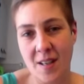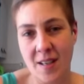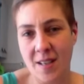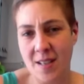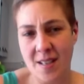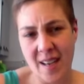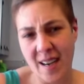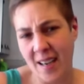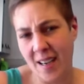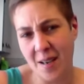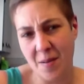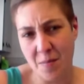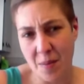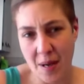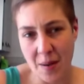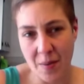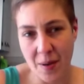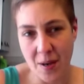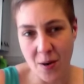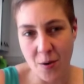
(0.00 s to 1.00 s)
second,
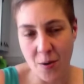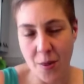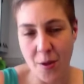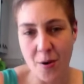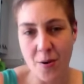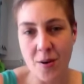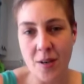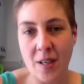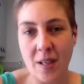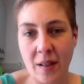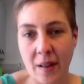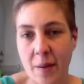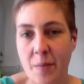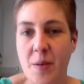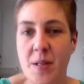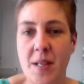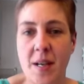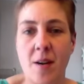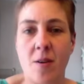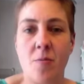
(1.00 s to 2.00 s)
maybe, or third
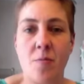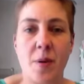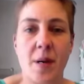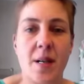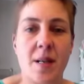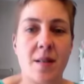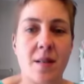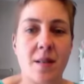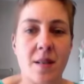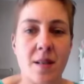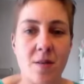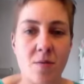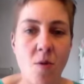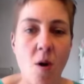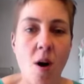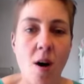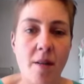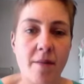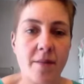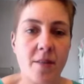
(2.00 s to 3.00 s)
glib sound bites you
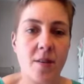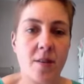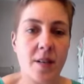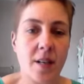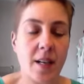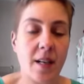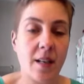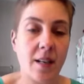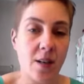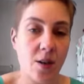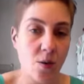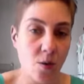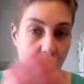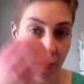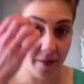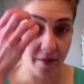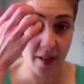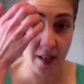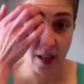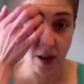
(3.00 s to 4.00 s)
offered in
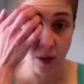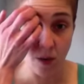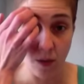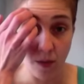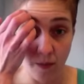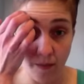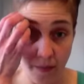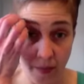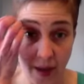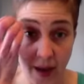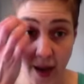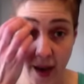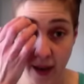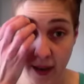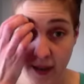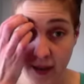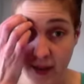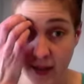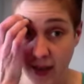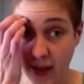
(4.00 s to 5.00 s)
your video.
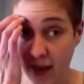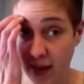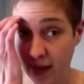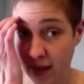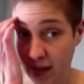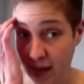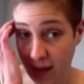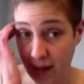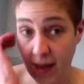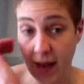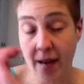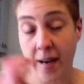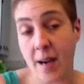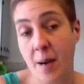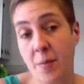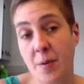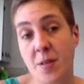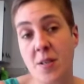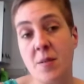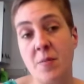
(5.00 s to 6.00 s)
And that
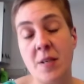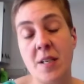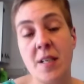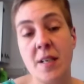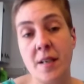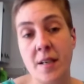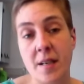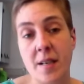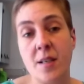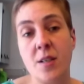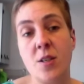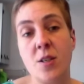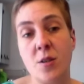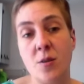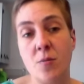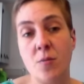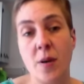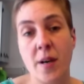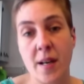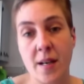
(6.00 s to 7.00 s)
happens to be tied
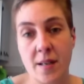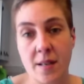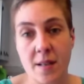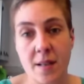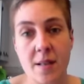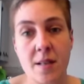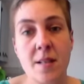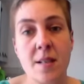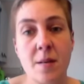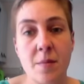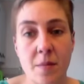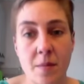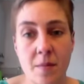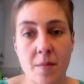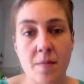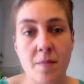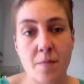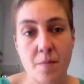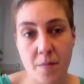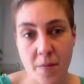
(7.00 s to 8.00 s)
into what I discussed
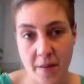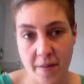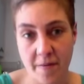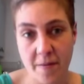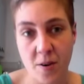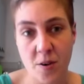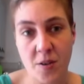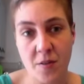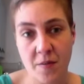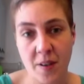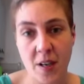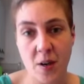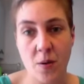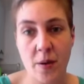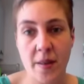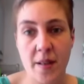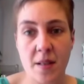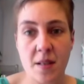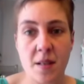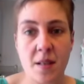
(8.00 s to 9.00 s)
in the first
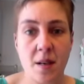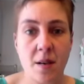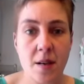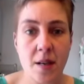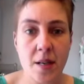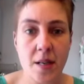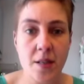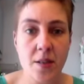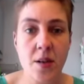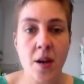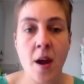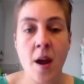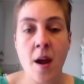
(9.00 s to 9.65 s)
video in this series,